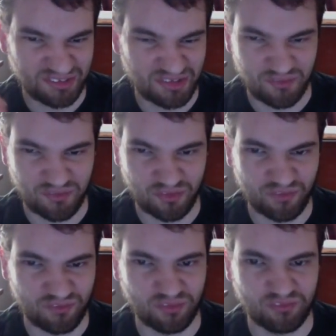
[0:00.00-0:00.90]

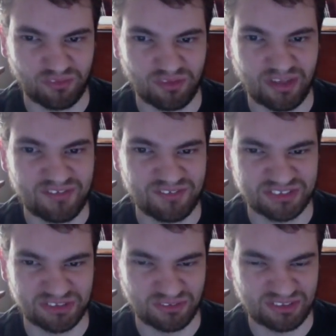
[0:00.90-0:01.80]
for life in
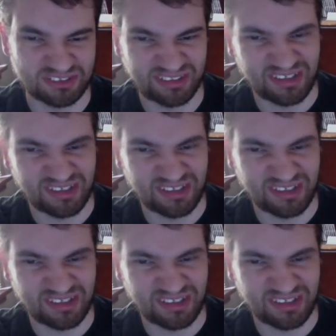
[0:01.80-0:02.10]
general, because like